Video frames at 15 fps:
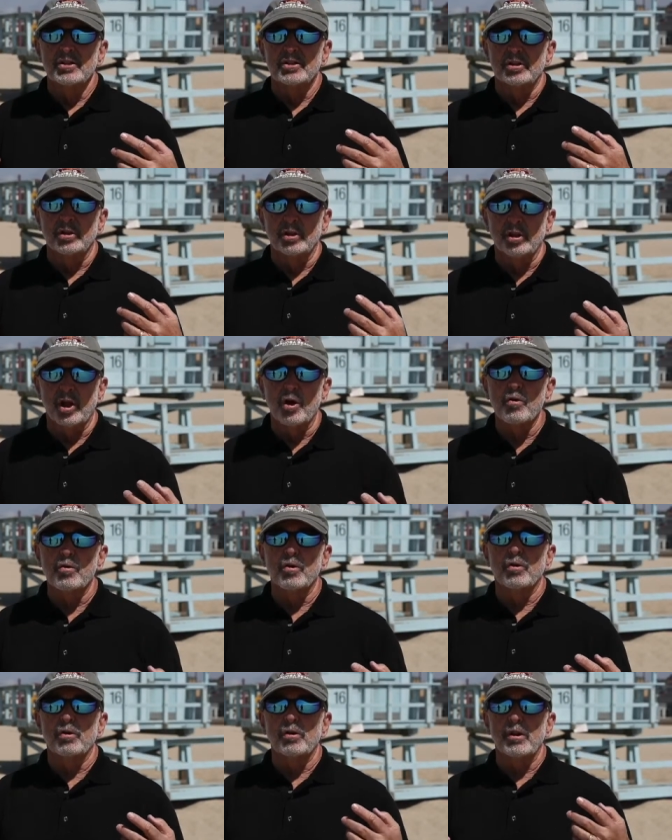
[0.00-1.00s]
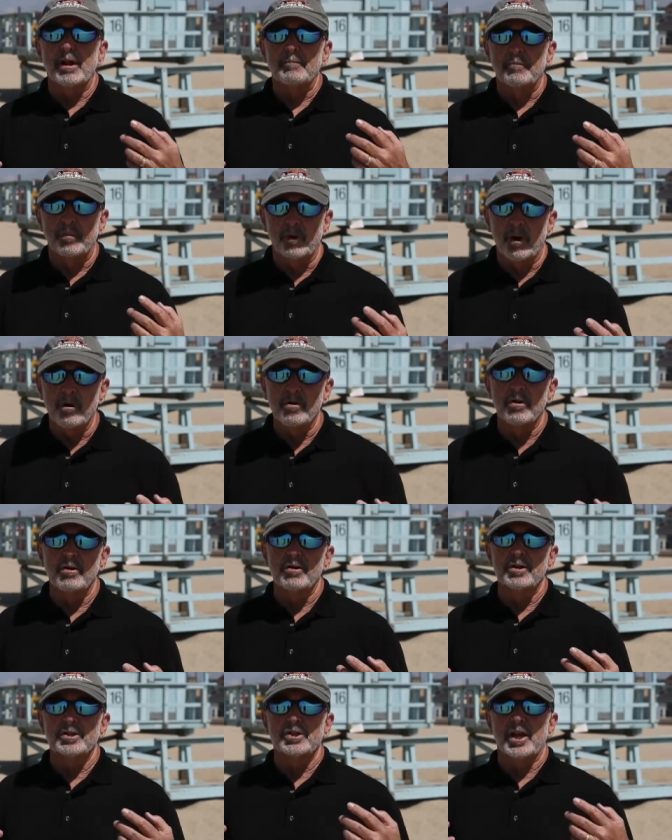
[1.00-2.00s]
to local
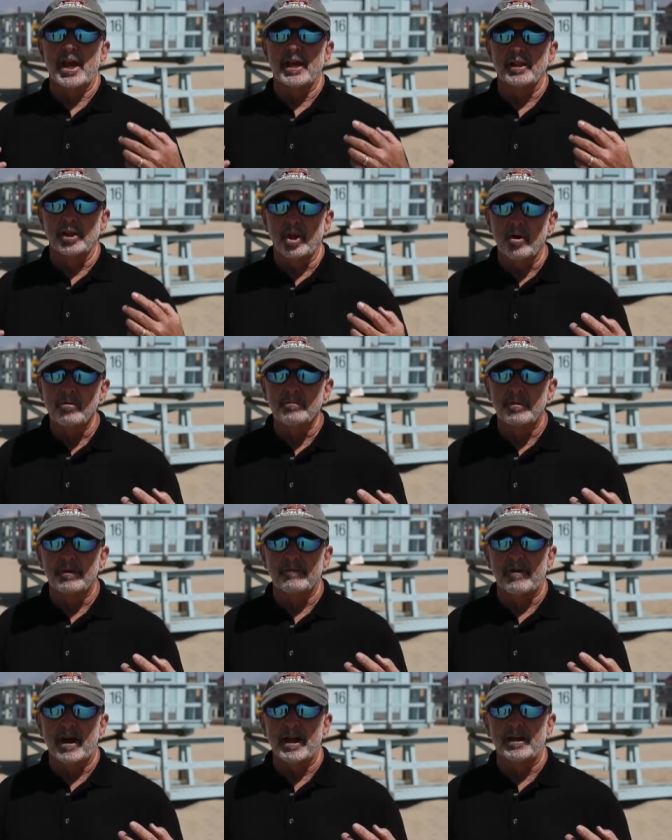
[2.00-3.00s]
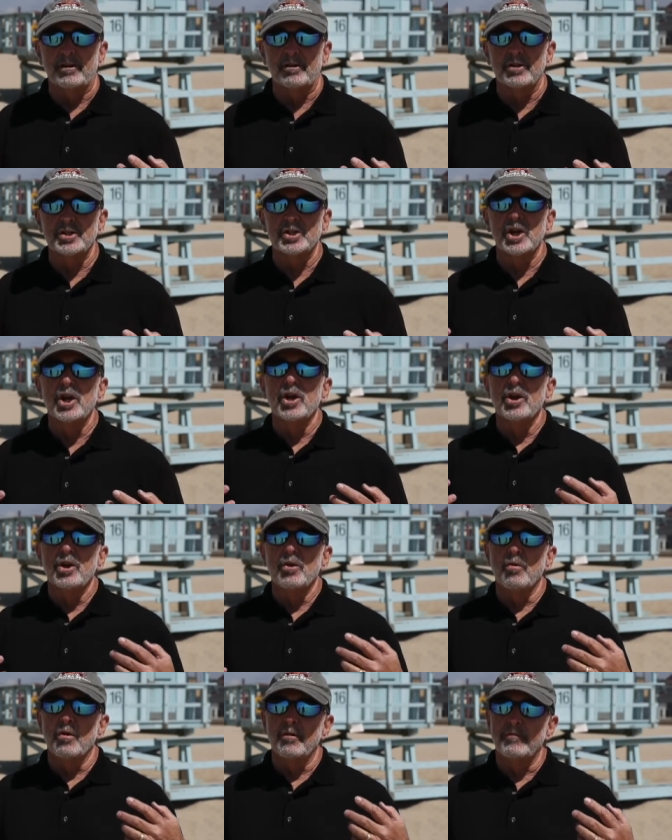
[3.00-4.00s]
brokers and loan providers
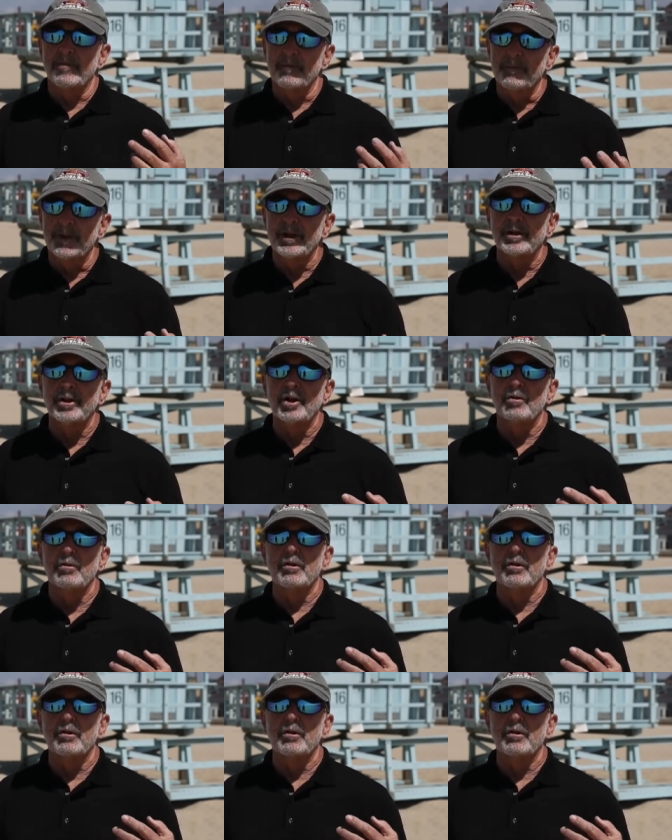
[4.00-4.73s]
who are familiar